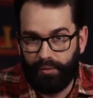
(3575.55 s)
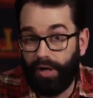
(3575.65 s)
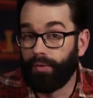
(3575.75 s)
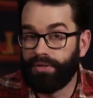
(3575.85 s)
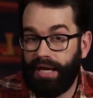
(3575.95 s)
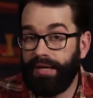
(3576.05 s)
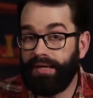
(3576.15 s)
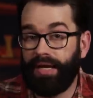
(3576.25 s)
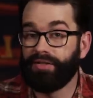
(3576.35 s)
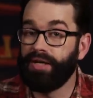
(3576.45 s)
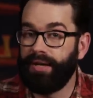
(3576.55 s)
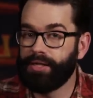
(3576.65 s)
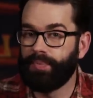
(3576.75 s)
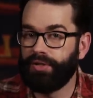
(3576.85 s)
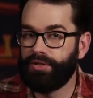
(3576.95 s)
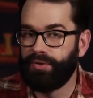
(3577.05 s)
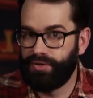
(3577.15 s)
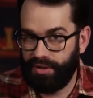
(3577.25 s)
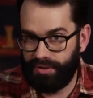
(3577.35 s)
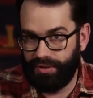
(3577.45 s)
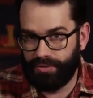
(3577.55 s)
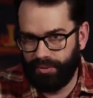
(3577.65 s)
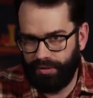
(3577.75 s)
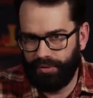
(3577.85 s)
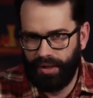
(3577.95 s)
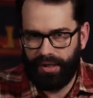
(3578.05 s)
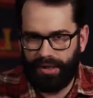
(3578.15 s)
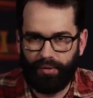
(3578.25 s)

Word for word: we are retaining outside experts to assist in this review